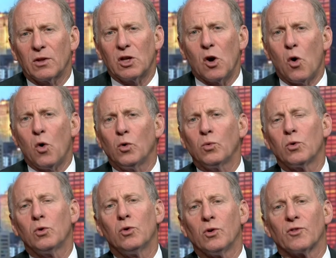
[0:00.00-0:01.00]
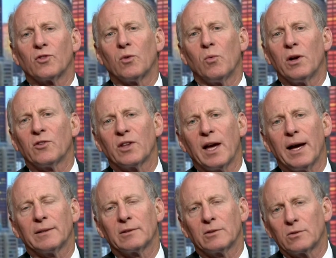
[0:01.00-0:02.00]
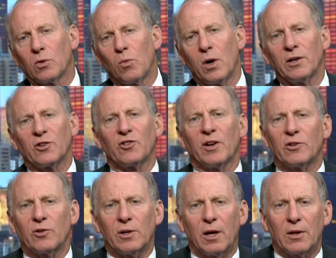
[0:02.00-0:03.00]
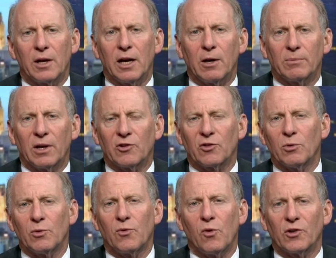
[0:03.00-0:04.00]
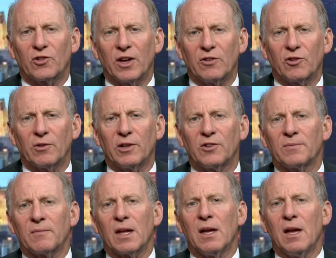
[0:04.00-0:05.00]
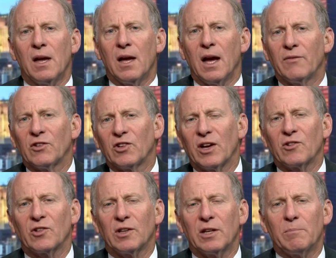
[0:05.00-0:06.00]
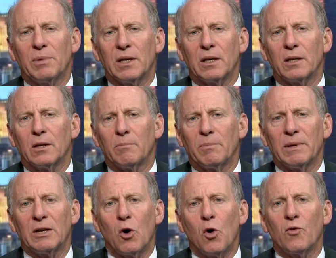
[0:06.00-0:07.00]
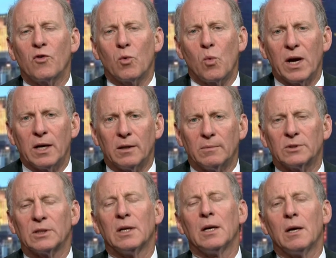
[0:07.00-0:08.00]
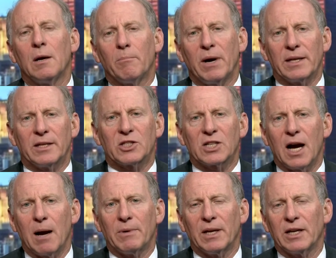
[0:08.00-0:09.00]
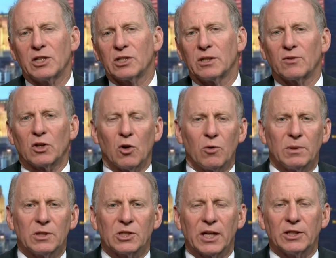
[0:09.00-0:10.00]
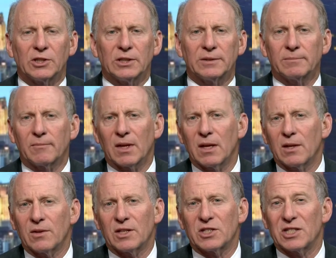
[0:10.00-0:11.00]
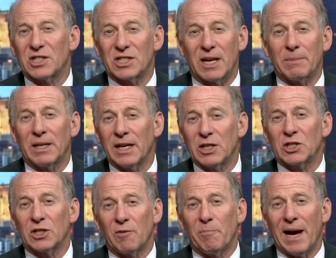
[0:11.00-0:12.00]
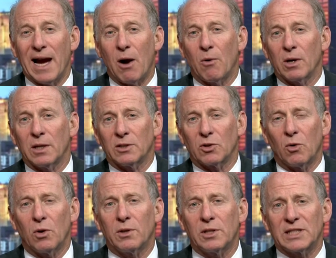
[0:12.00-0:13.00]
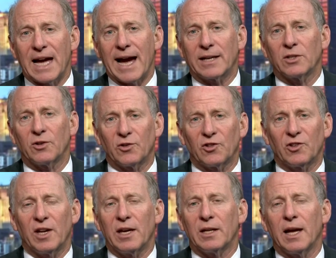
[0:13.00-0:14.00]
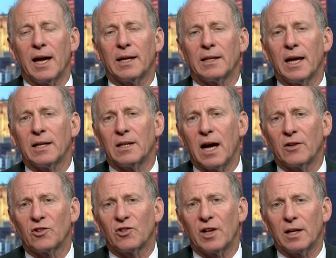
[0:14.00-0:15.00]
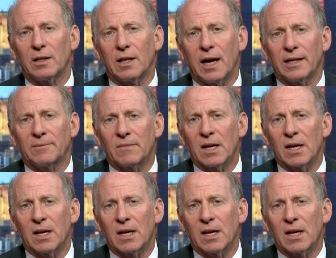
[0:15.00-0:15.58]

the old rules, the ones that to one extent or another helped us through four centuries, have essentially been, been overwhelmed by this combination of globalization, this dissemination of power into all these actors, state and, and non-state alike,